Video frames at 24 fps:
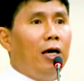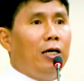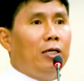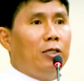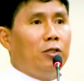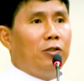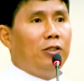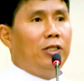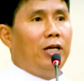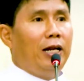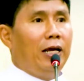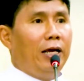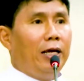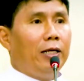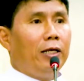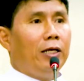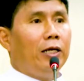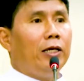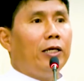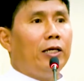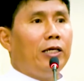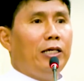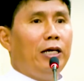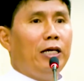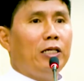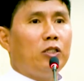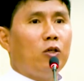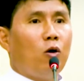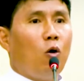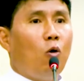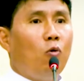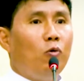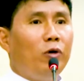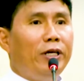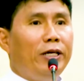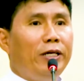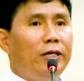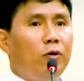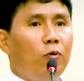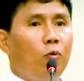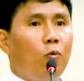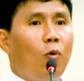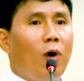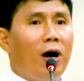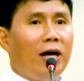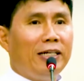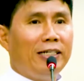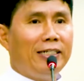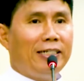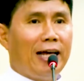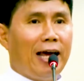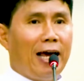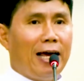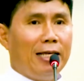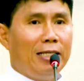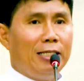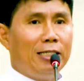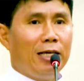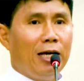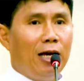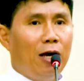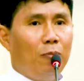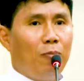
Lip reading: so that he has only one task,